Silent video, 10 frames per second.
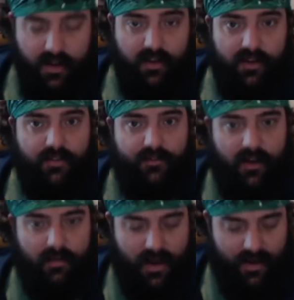good
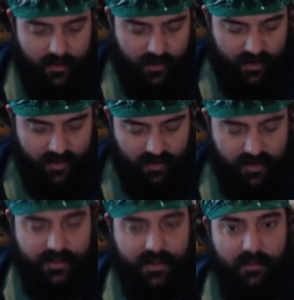friend of mine, another good
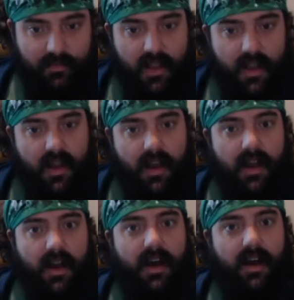collector,
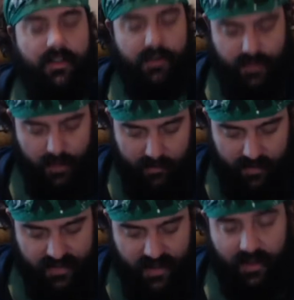YouTube
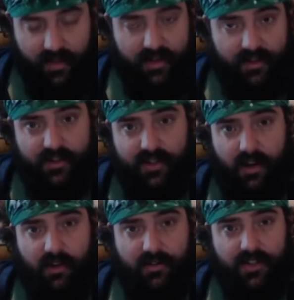personality that you should
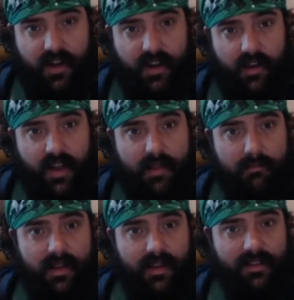all check out,
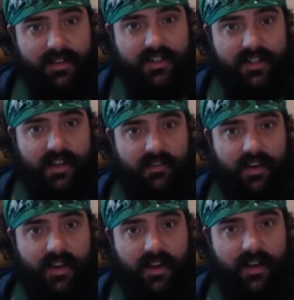8-Bit Glitch
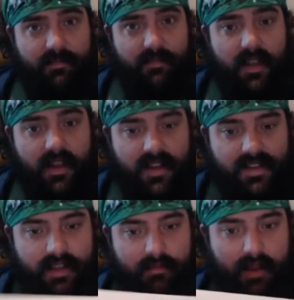79.
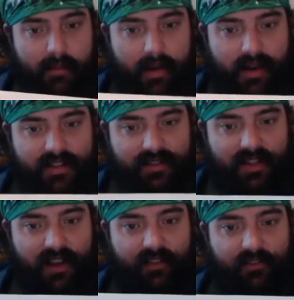Sent me a box of
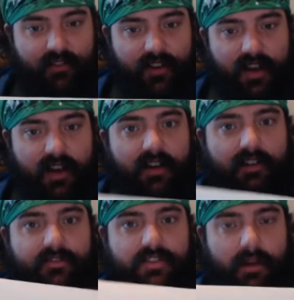stuff
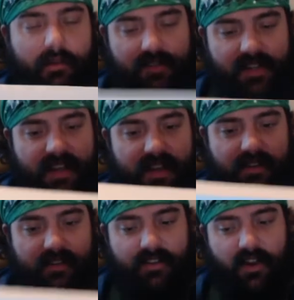of doubles he had
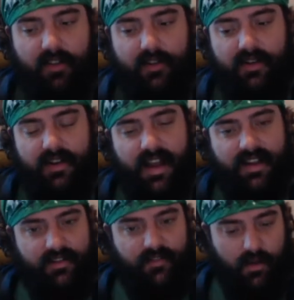gone through and
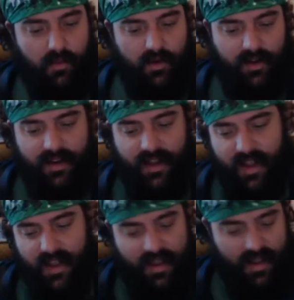asked if I wanted.
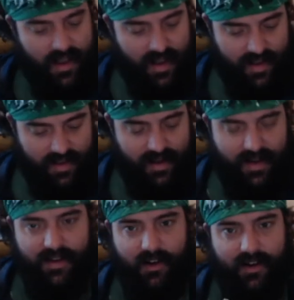And I
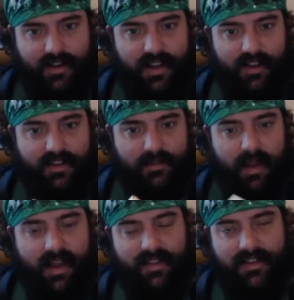can already tell he's
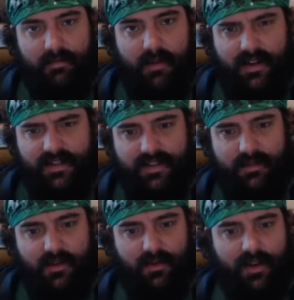packed this box in a
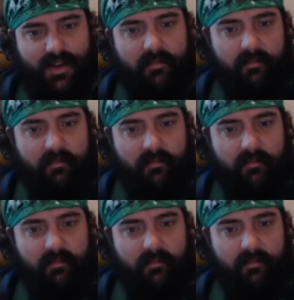special way.